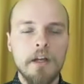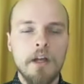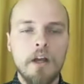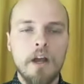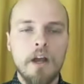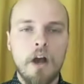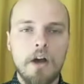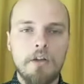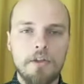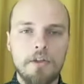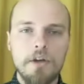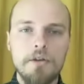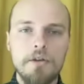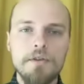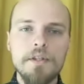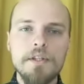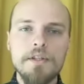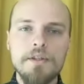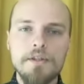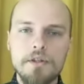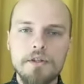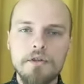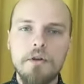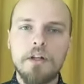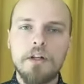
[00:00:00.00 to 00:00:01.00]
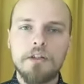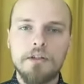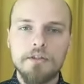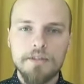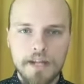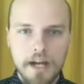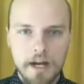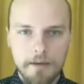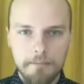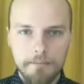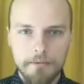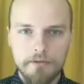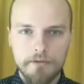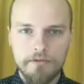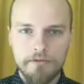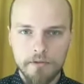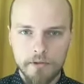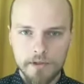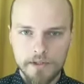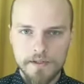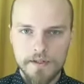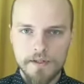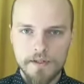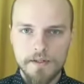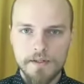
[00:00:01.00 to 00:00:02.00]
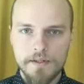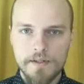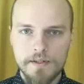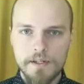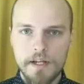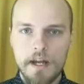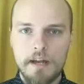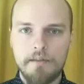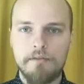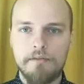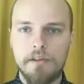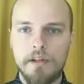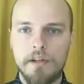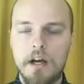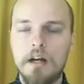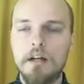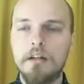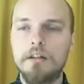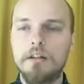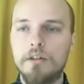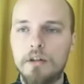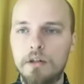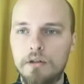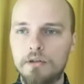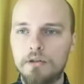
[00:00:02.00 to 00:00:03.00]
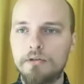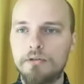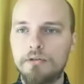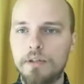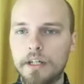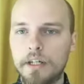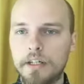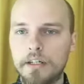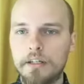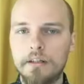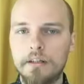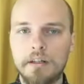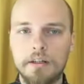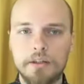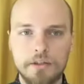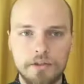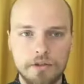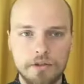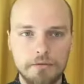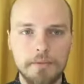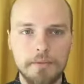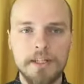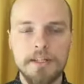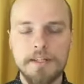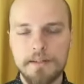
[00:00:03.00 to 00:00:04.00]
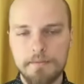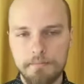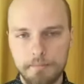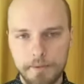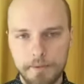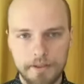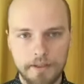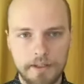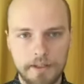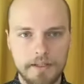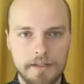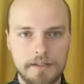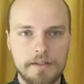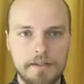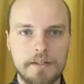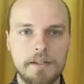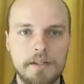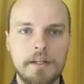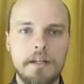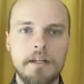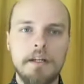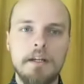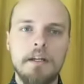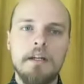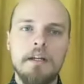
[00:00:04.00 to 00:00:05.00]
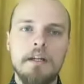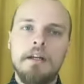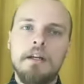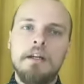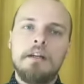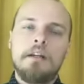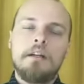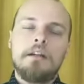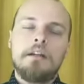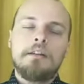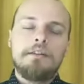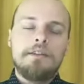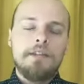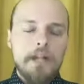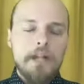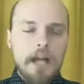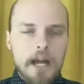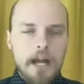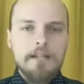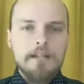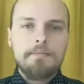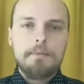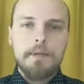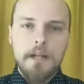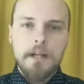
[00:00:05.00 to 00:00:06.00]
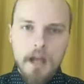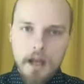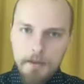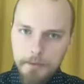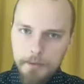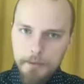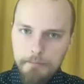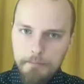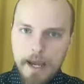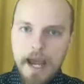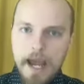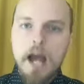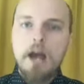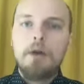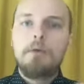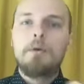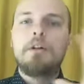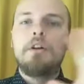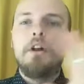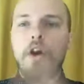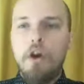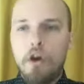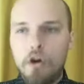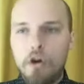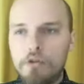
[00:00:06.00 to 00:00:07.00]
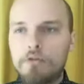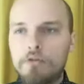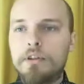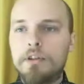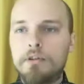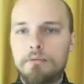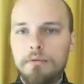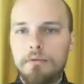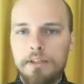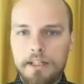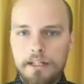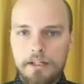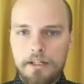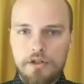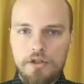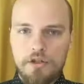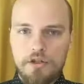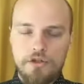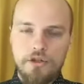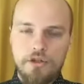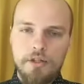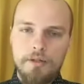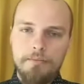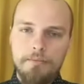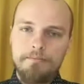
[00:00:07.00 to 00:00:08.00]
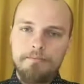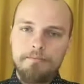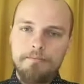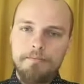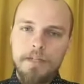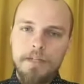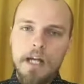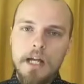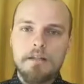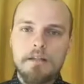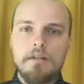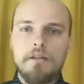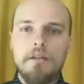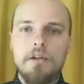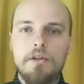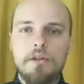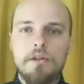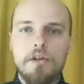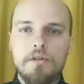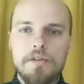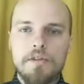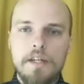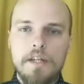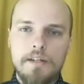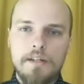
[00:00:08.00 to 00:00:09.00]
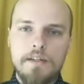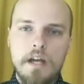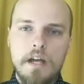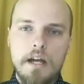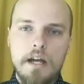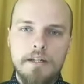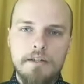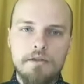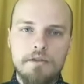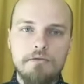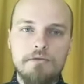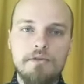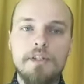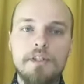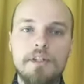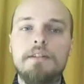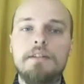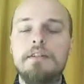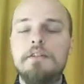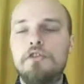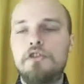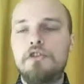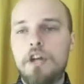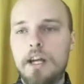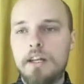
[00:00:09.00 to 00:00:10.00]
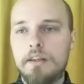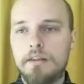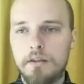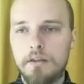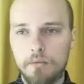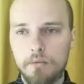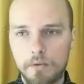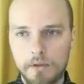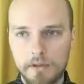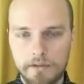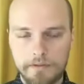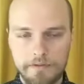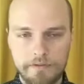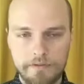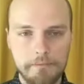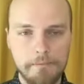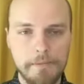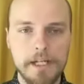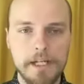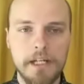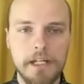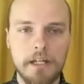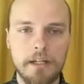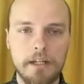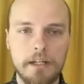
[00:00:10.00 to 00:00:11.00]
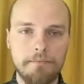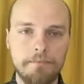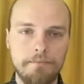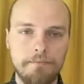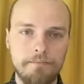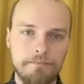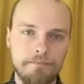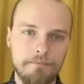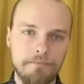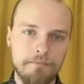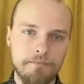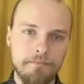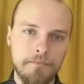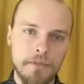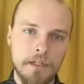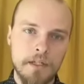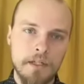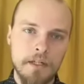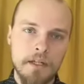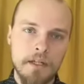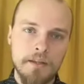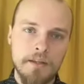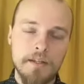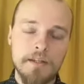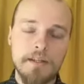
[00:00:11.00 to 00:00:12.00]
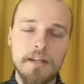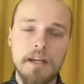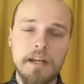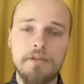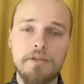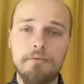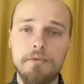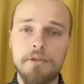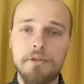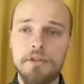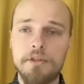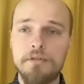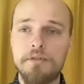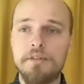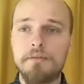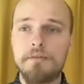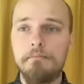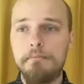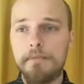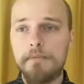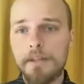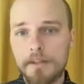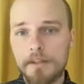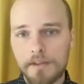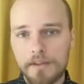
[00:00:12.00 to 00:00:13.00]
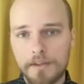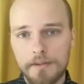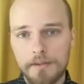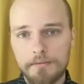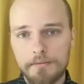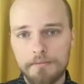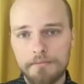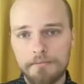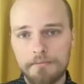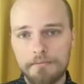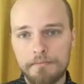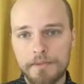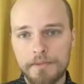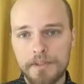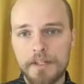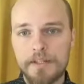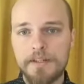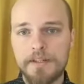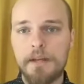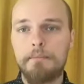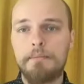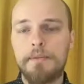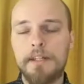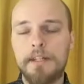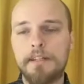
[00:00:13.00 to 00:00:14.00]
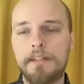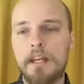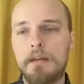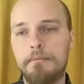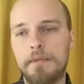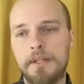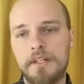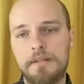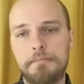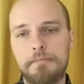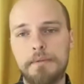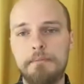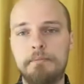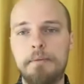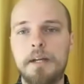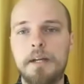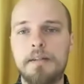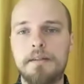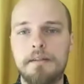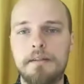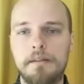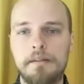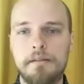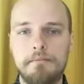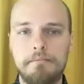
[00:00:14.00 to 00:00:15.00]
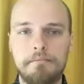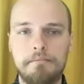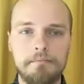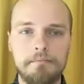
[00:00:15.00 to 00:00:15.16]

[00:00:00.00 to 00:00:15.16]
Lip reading: Although these two archetypal forces have long co-created our human experience, there has become a power over relationship, as Logos has sought to disenchant the world from meaning. This has reduced myth to something that must be busted.